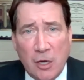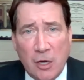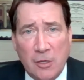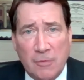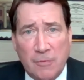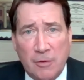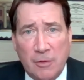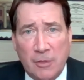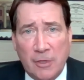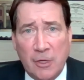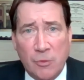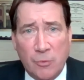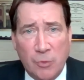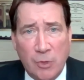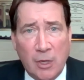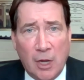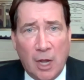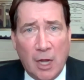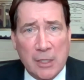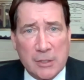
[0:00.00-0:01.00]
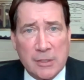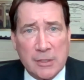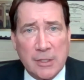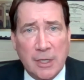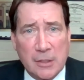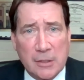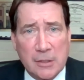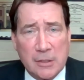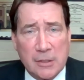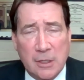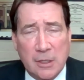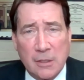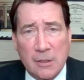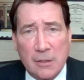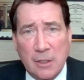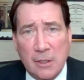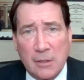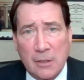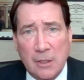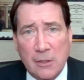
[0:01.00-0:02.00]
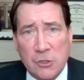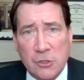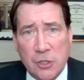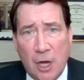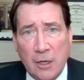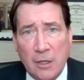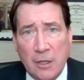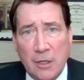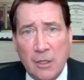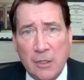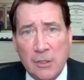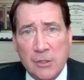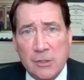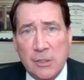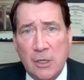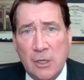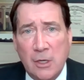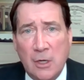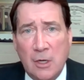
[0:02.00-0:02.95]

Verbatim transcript: differently and realize that that China is